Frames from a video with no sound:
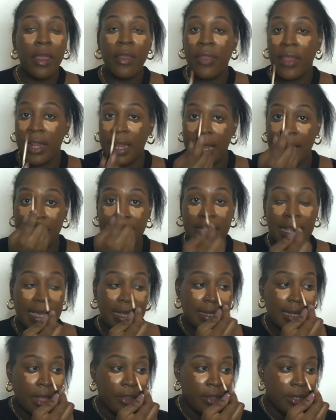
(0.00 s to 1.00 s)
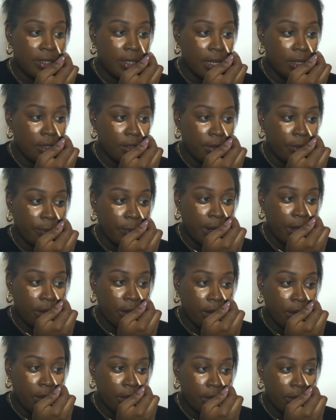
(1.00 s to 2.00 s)
Then I like to take it down the center of my
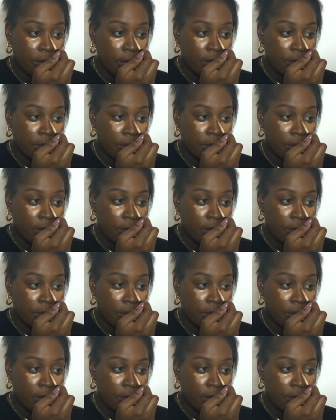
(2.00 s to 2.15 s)
nose,